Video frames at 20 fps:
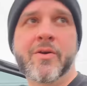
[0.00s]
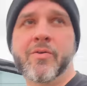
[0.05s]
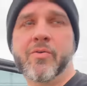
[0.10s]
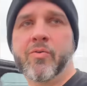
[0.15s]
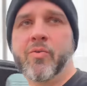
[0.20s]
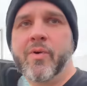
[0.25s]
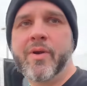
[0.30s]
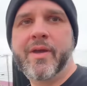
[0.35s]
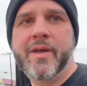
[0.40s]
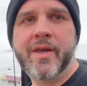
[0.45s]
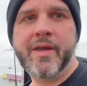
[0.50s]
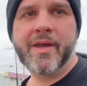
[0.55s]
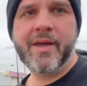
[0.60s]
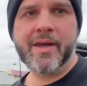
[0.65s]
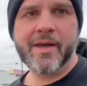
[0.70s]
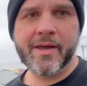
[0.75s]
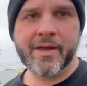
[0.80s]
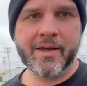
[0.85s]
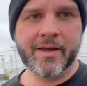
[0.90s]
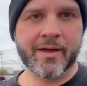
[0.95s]
We
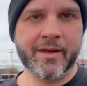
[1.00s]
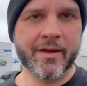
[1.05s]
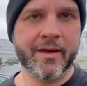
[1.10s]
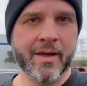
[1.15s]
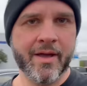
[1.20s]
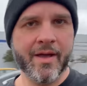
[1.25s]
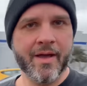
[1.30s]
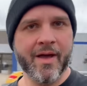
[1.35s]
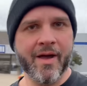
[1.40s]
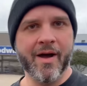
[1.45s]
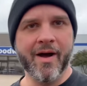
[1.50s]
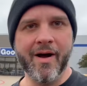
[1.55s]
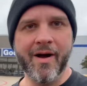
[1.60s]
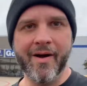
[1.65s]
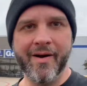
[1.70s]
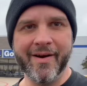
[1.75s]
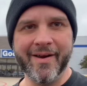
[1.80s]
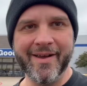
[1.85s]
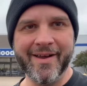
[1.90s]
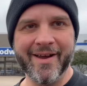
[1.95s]

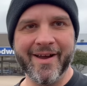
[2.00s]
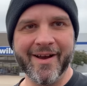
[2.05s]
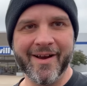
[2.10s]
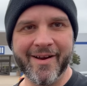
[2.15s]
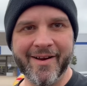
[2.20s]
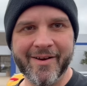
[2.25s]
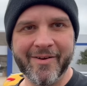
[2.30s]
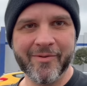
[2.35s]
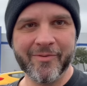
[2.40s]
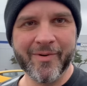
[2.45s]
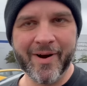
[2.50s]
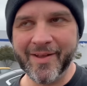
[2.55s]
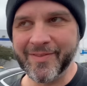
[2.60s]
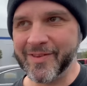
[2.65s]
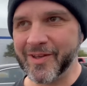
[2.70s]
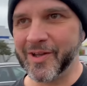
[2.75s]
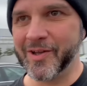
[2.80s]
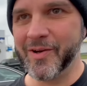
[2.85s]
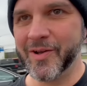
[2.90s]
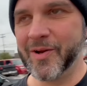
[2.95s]
are here. We're at
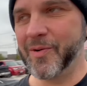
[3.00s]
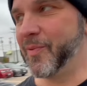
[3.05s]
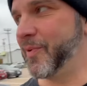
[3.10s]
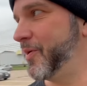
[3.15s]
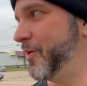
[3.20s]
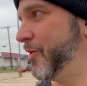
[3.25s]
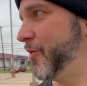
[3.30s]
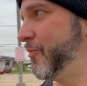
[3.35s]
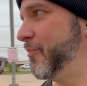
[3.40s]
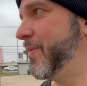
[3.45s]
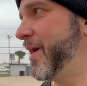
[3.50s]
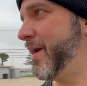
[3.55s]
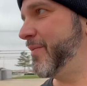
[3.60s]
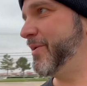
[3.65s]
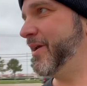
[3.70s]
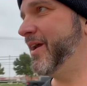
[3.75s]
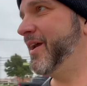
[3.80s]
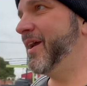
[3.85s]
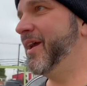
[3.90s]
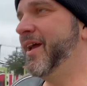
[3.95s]
the Goody Wheel,
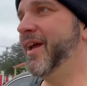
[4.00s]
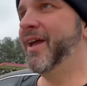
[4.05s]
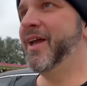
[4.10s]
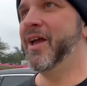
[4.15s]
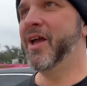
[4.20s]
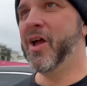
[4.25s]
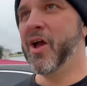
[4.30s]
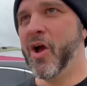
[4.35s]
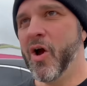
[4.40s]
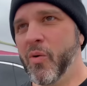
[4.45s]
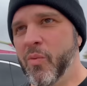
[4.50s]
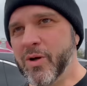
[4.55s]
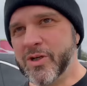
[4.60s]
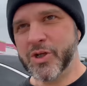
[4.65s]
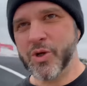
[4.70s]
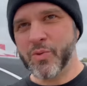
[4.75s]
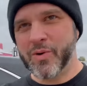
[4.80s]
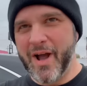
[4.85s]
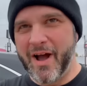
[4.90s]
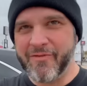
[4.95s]
baby. What
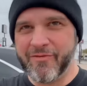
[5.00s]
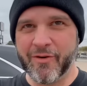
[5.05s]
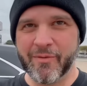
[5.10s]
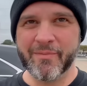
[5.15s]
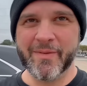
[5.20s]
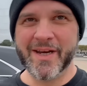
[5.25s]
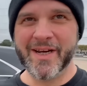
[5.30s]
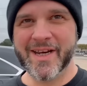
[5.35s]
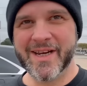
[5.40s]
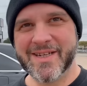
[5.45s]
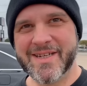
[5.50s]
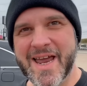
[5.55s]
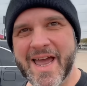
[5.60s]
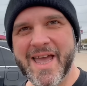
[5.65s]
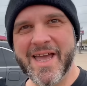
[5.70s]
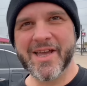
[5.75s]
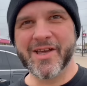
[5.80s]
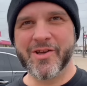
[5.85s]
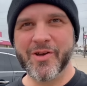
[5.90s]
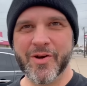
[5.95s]
you got for me
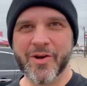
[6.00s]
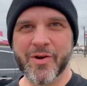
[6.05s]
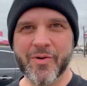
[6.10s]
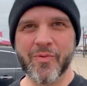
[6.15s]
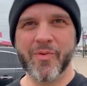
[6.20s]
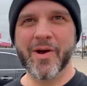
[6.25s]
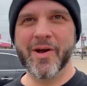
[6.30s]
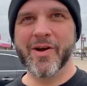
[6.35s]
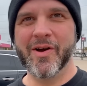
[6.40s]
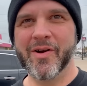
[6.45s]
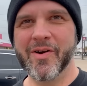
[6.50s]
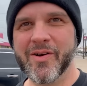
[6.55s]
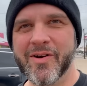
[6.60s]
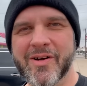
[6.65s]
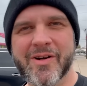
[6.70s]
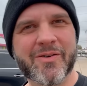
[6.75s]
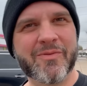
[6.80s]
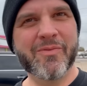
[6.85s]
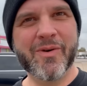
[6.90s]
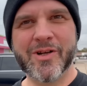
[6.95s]
today, Goody Will?
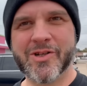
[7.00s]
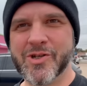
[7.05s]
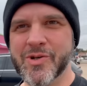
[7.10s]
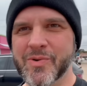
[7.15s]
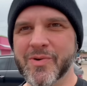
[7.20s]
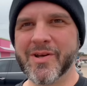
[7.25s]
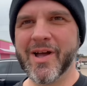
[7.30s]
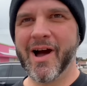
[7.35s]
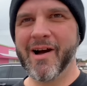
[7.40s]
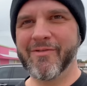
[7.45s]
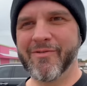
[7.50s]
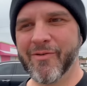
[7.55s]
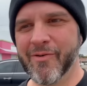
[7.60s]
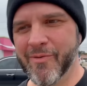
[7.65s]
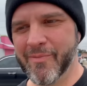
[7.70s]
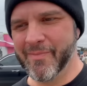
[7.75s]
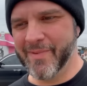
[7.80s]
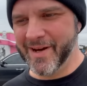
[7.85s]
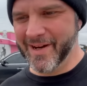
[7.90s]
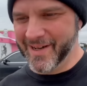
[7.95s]
What you got for
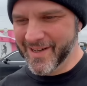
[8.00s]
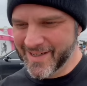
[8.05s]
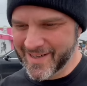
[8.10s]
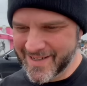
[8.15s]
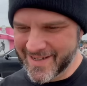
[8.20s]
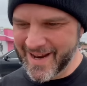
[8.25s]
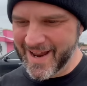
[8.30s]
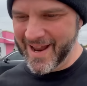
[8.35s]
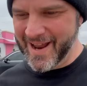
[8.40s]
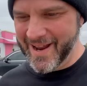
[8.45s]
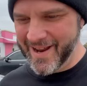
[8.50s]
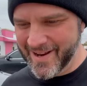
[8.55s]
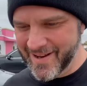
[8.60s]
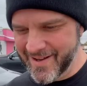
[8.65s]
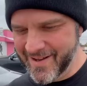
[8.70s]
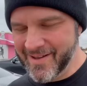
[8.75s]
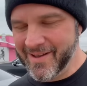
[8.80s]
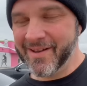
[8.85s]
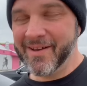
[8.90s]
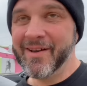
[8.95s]
me today?
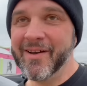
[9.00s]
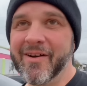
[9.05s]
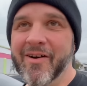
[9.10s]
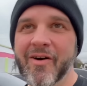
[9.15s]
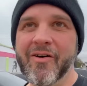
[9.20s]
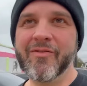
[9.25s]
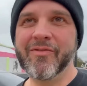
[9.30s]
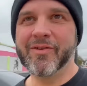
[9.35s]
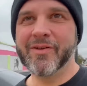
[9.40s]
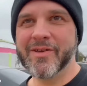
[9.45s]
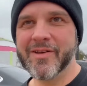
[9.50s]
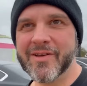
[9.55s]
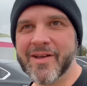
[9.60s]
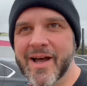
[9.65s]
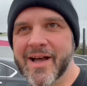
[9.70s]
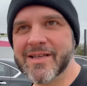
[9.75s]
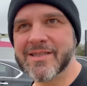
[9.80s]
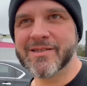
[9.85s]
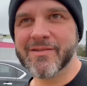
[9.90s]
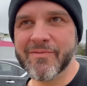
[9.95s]
Hopefully you
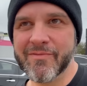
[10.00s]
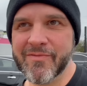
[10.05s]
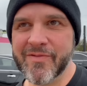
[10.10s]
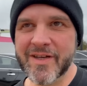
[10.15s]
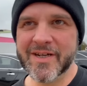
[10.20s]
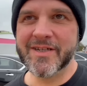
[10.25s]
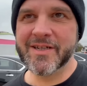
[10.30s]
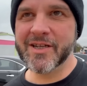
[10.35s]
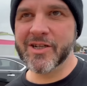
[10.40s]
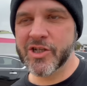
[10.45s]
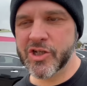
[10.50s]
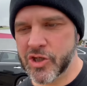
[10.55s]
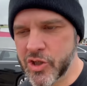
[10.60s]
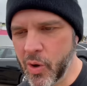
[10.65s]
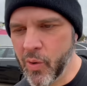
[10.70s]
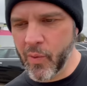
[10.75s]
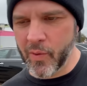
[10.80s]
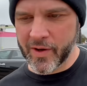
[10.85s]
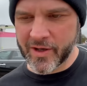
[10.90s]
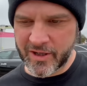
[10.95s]
got some vintage
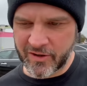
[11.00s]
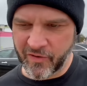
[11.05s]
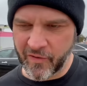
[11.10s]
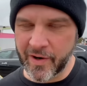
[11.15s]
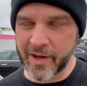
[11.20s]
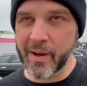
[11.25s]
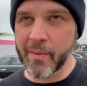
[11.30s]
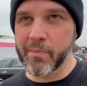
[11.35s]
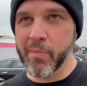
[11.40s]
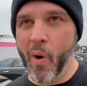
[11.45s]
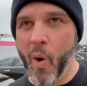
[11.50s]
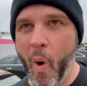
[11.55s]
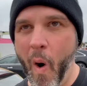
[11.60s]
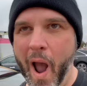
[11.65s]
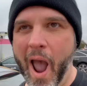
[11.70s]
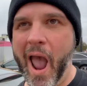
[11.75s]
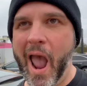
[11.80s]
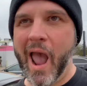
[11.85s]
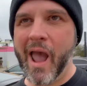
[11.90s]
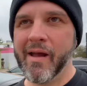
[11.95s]
toys for your boy.